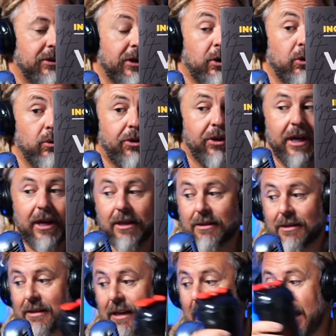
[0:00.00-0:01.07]
the cool thing
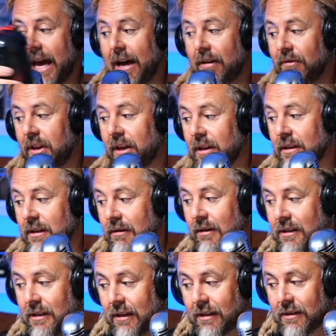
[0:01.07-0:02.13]
is I have this. I'm
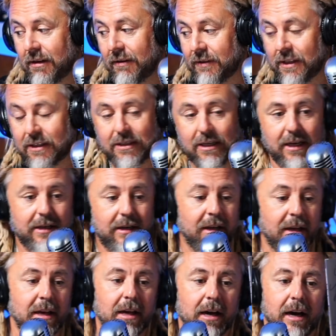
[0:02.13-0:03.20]
going to set this off to the side.
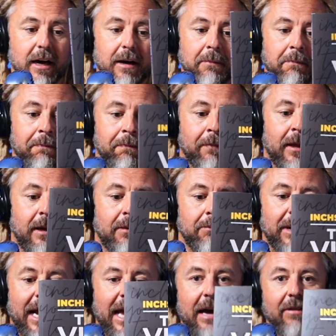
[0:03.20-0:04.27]

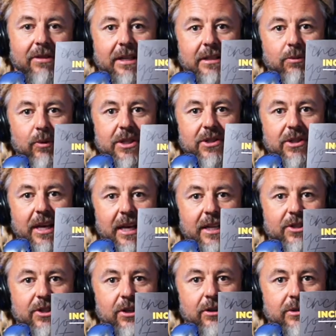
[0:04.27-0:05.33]
But I have this, which is the
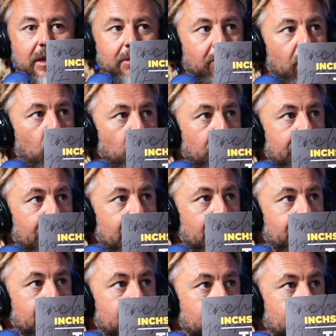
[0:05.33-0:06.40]
Inchstones. I'm holding it
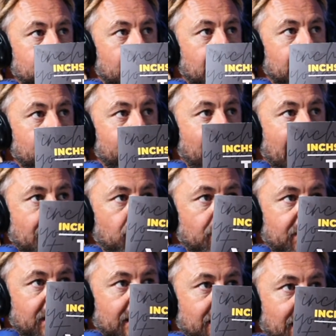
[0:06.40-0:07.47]
up, the Vibe
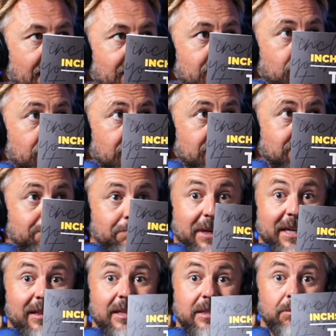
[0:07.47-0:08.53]
Within, and you can
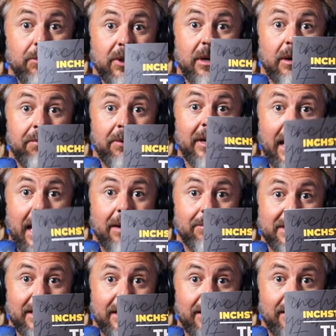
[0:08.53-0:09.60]
pick this book up on
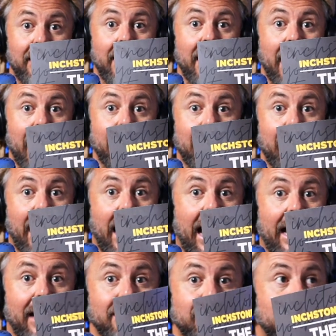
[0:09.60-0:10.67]
Amazon, and it
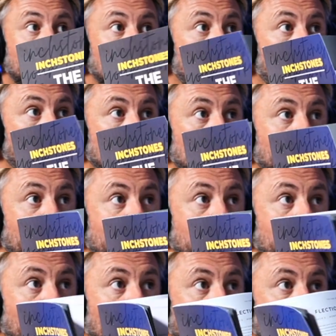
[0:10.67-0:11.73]
has the
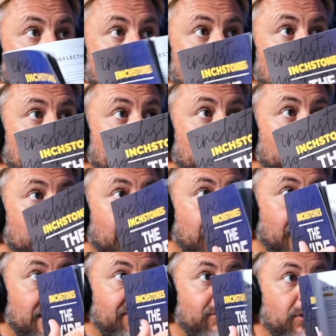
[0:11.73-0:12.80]
corresponding proverb
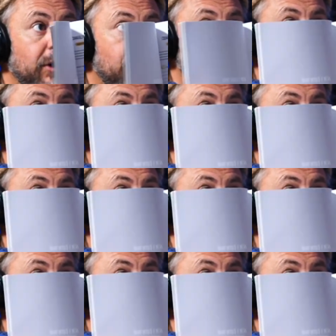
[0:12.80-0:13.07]
for the